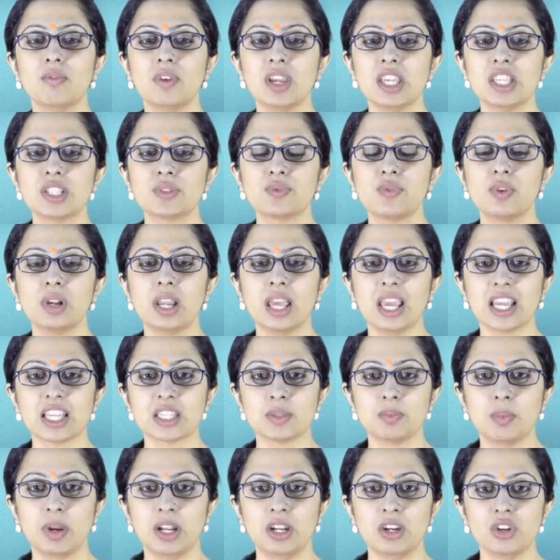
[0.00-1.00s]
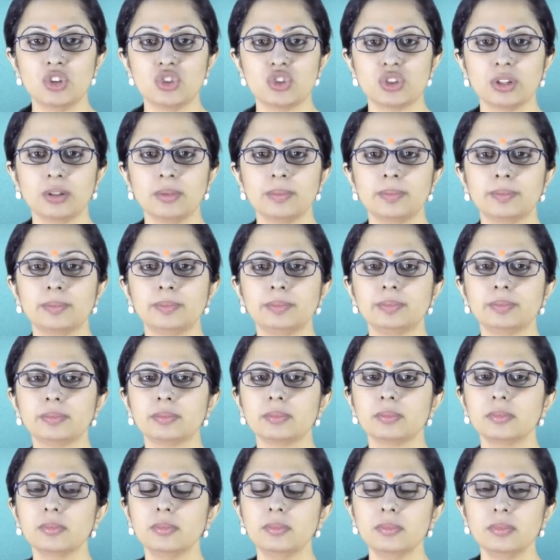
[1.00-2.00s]
wasteful expenditure,
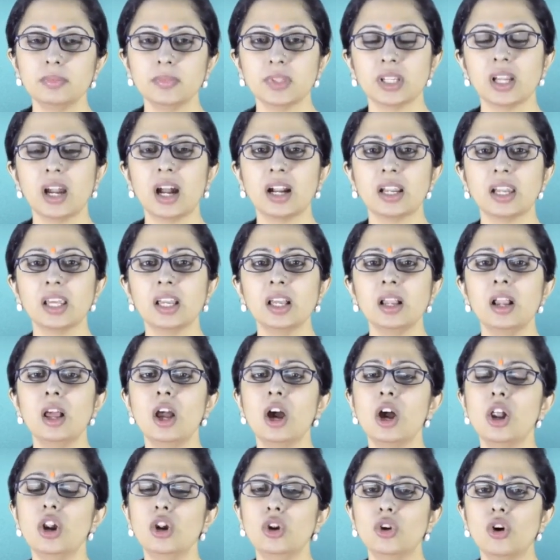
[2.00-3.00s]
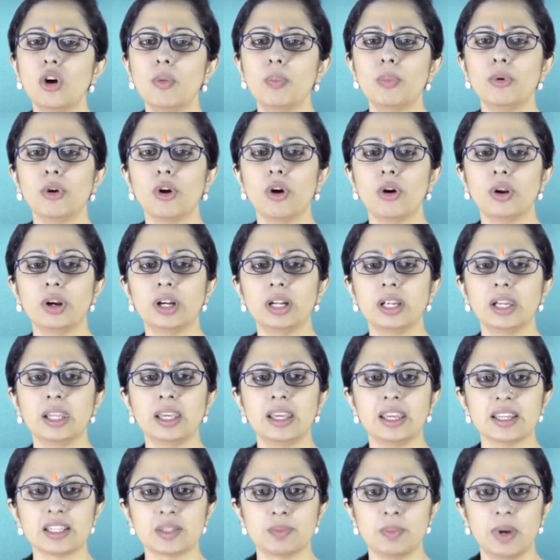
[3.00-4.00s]
cutting low
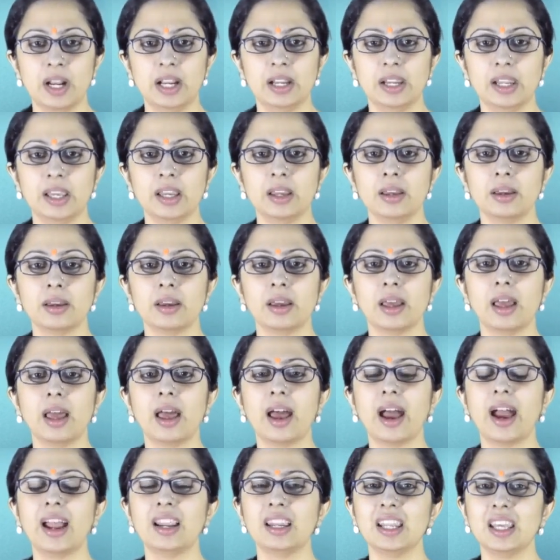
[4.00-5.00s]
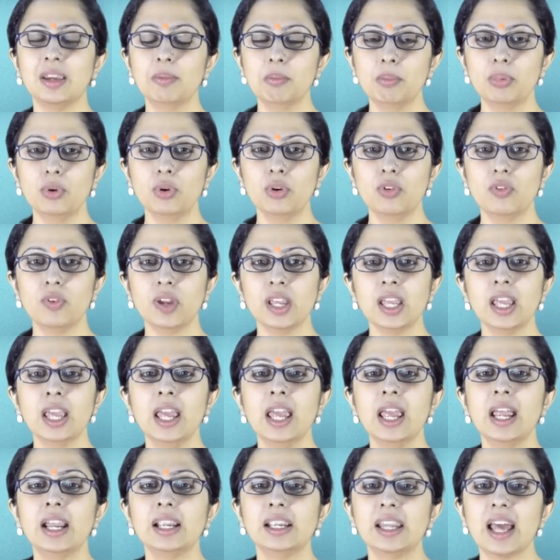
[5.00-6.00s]
priority spending and improving
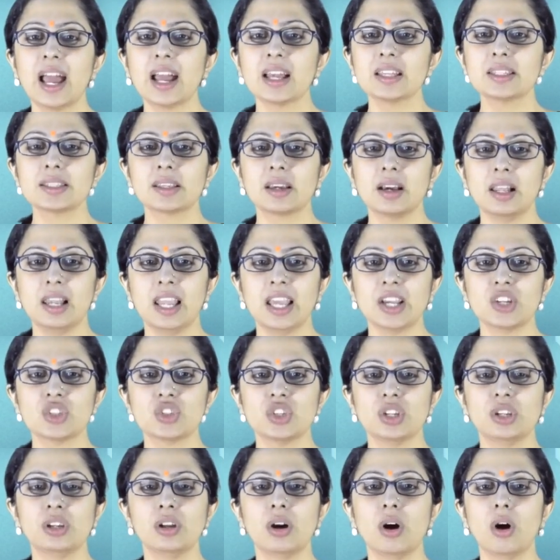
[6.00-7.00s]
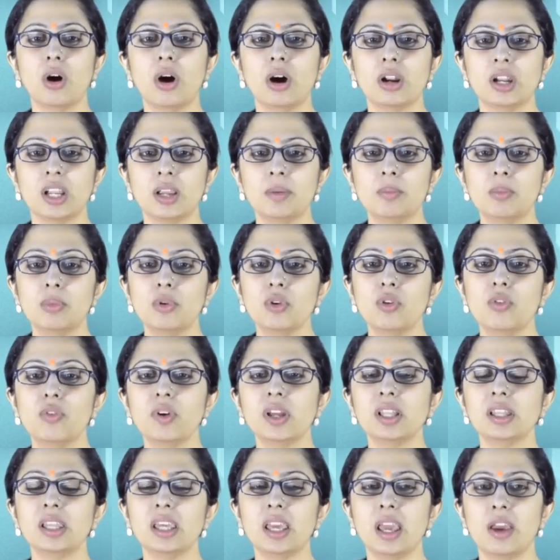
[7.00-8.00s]
tax collection or
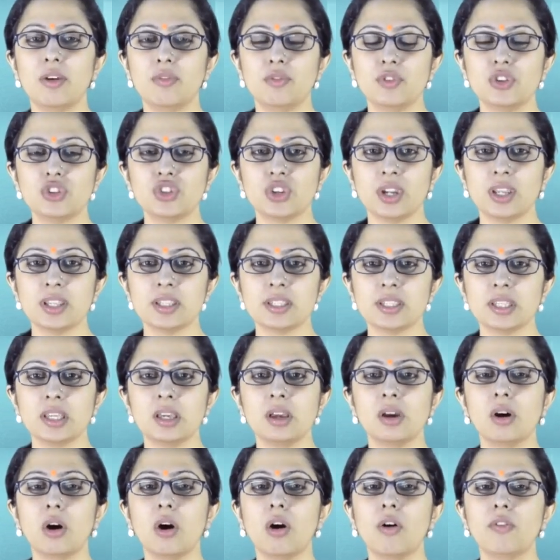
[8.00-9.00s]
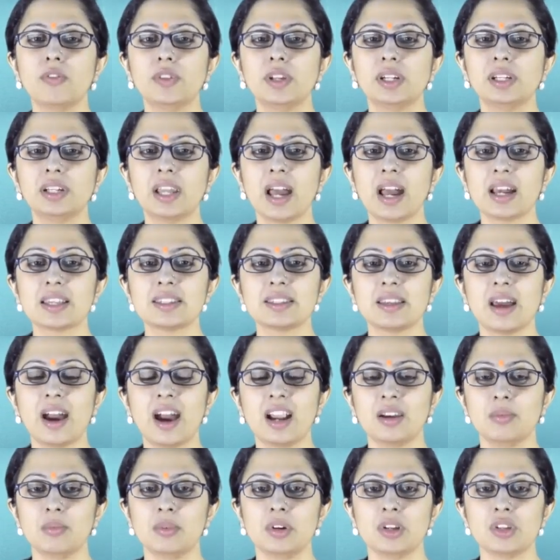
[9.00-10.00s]
improving the efficiency of the tax
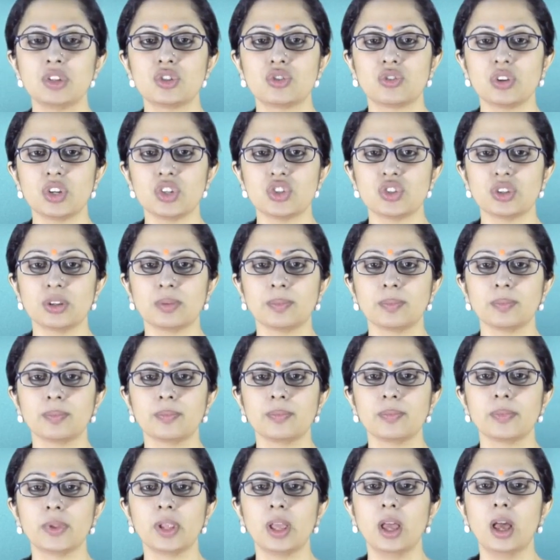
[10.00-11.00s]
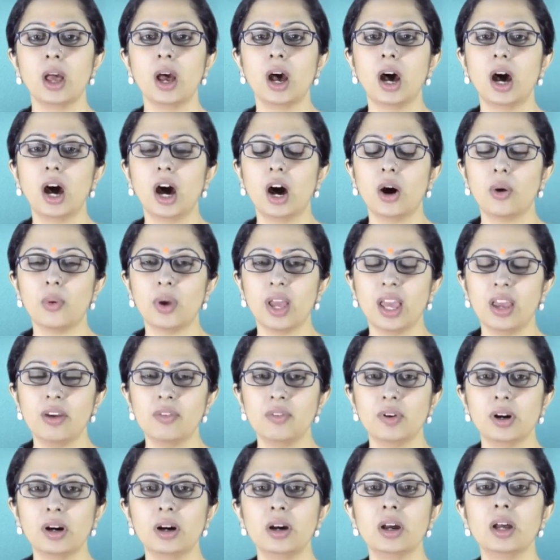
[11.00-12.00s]
administration.
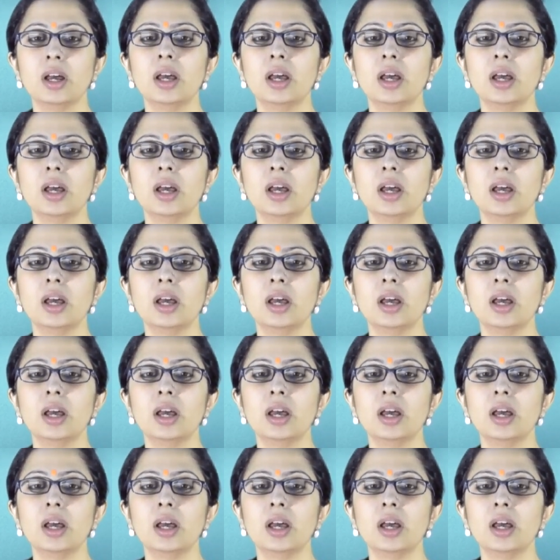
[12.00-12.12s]
However,